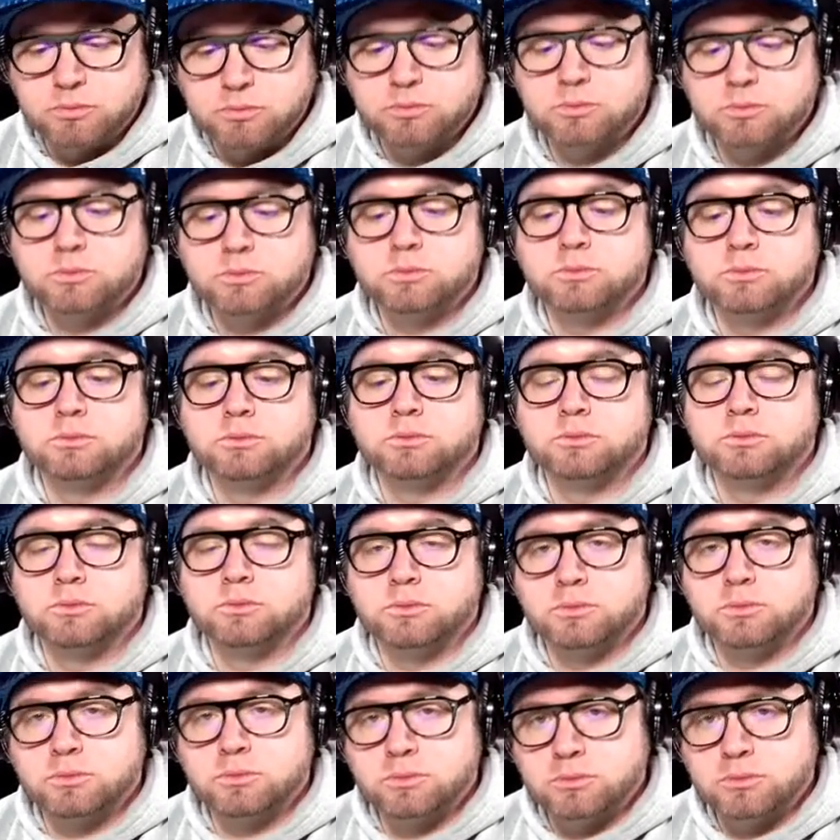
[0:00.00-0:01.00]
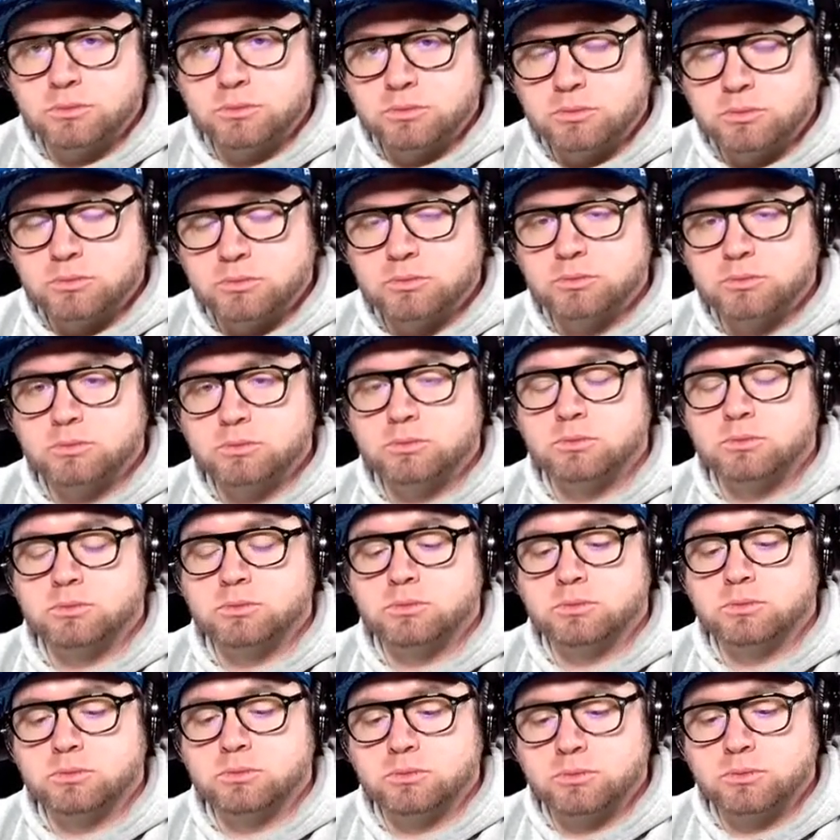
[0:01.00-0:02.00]

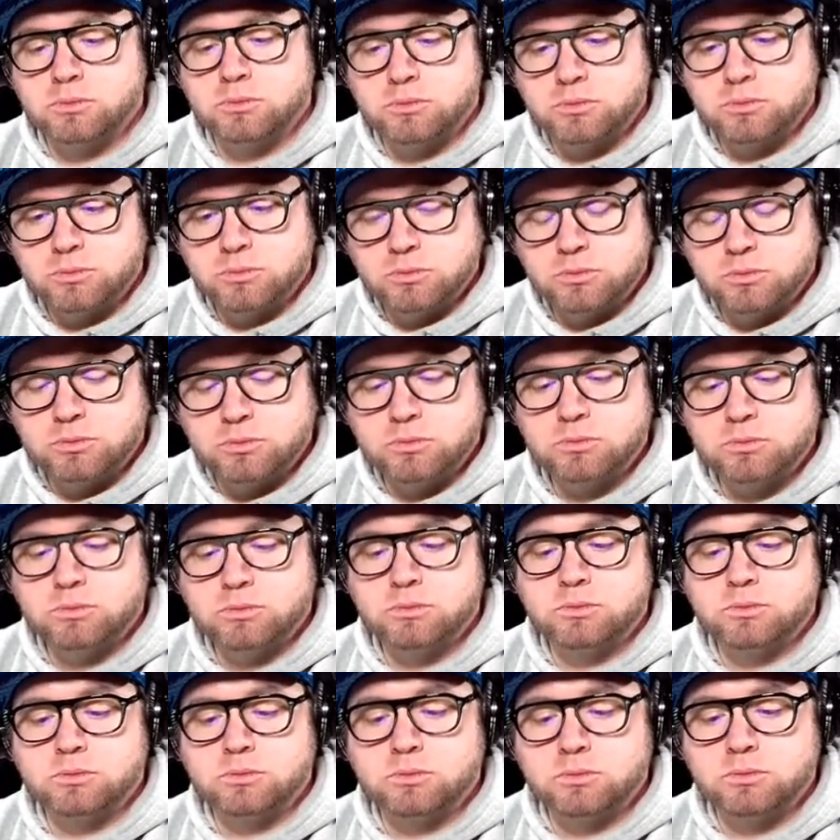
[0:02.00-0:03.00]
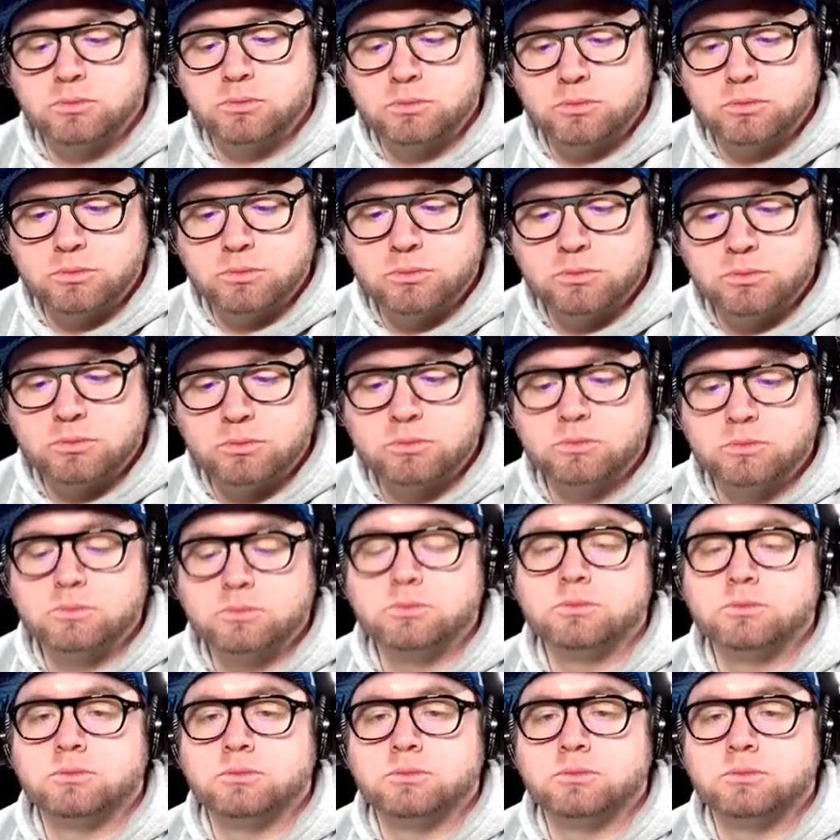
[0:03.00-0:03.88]
The person shown says nothing.